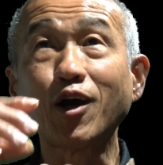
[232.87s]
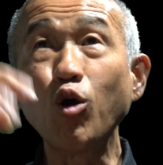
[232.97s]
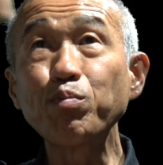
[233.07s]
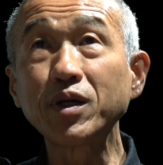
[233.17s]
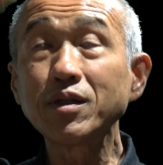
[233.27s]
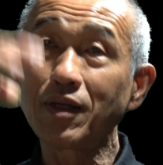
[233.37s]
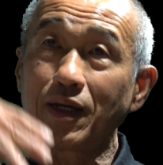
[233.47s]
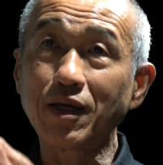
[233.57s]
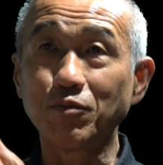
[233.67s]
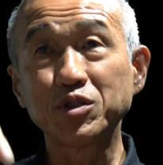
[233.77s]
open,
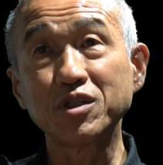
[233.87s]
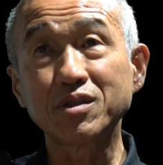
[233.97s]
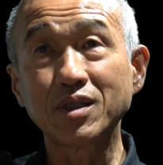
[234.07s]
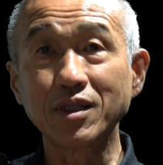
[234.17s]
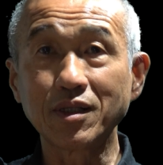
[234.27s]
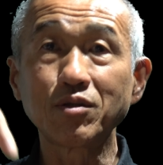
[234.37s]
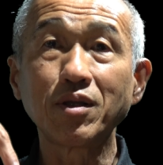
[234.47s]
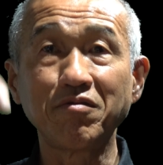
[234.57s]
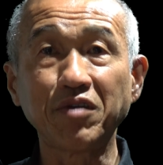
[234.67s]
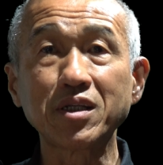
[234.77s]
which is
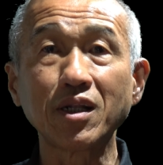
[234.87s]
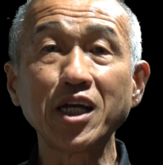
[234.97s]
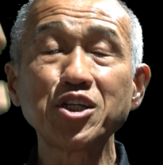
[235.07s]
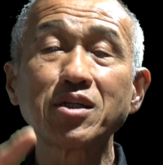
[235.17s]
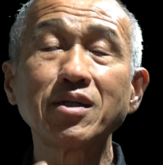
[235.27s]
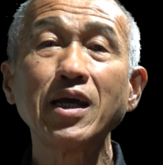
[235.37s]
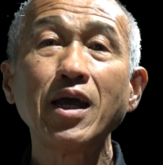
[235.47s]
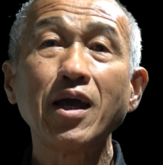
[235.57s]
ventilation,